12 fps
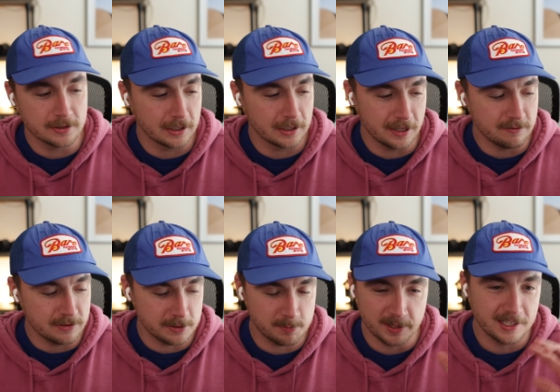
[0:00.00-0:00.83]
Like they've
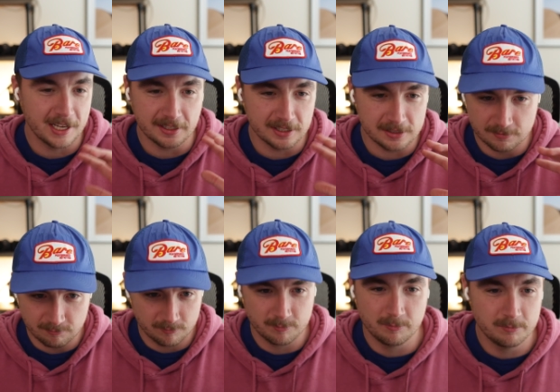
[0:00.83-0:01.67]
just been like this
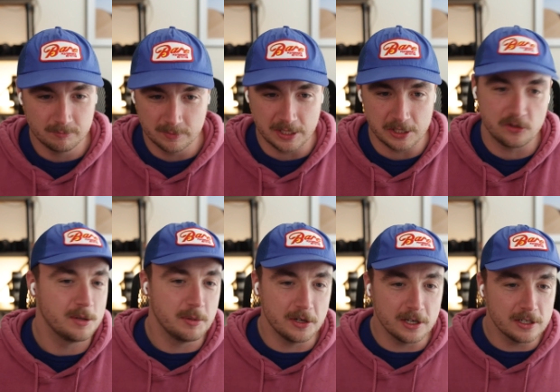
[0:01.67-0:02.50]

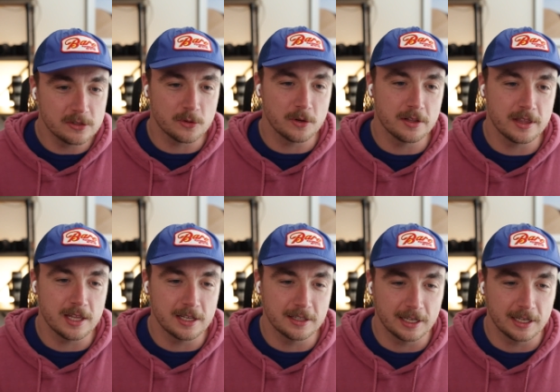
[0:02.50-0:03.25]
distributor sort of thing like